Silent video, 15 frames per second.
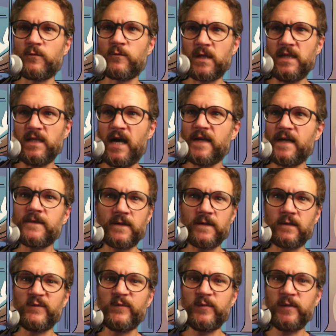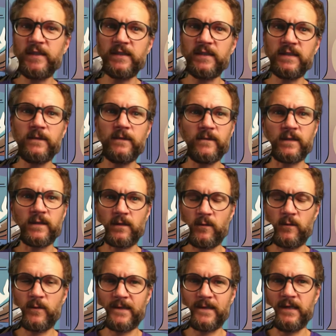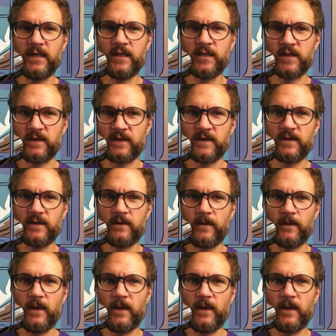relies on completely different coordinations,